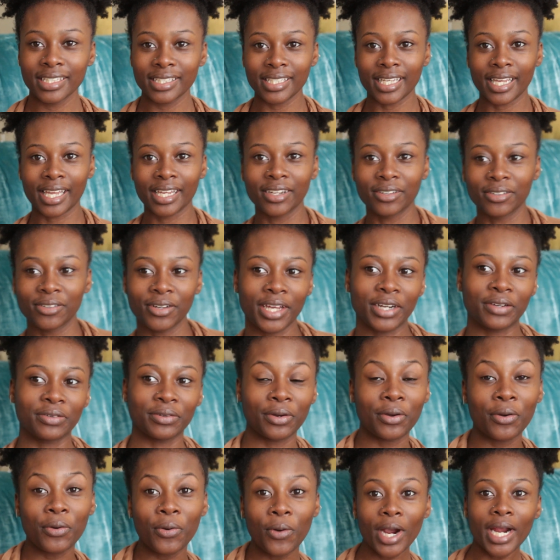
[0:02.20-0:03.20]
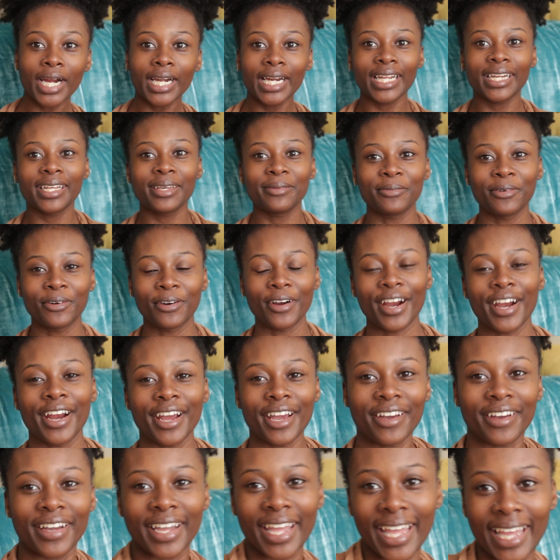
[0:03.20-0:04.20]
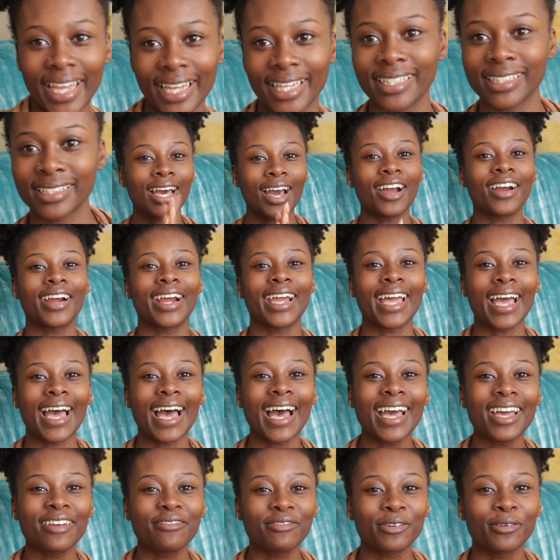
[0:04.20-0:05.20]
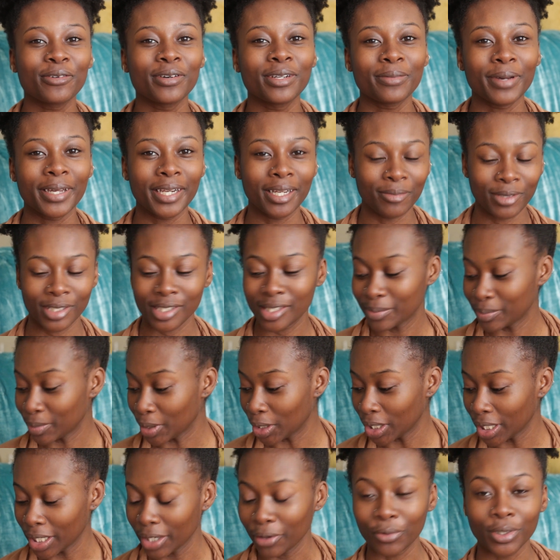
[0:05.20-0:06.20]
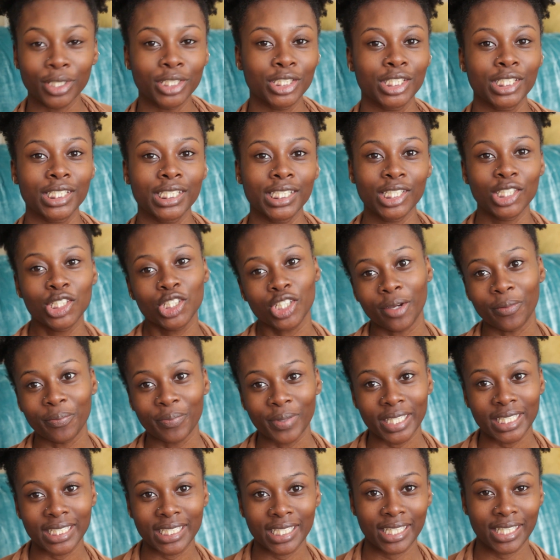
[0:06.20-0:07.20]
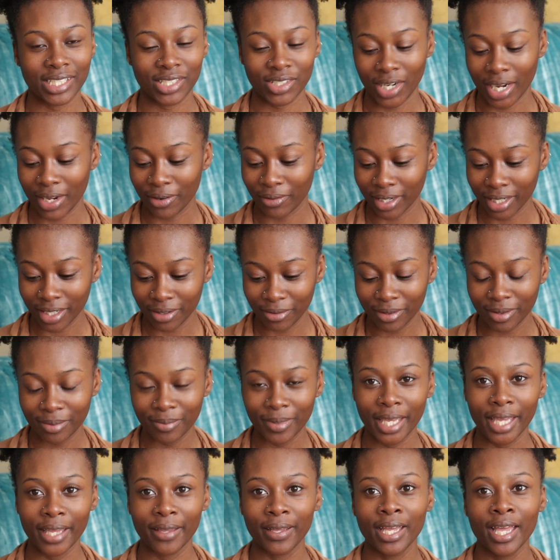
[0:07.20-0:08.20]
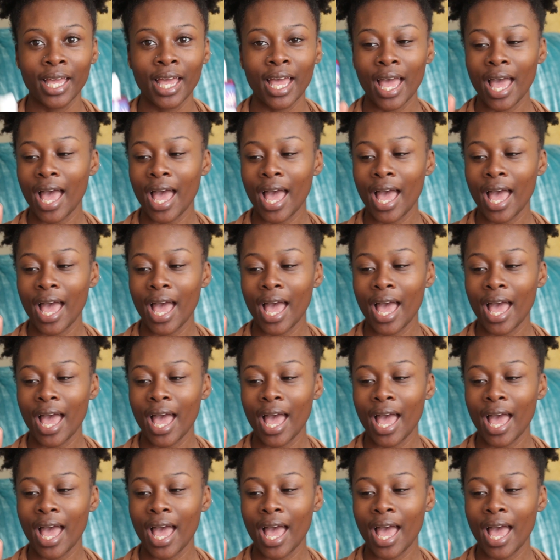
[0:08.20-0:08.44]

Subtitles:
like I don't know how to record anymore. Okay. All right. Hi, everyone. My name is Damola. We're just going to jump into this Get Ready With Me.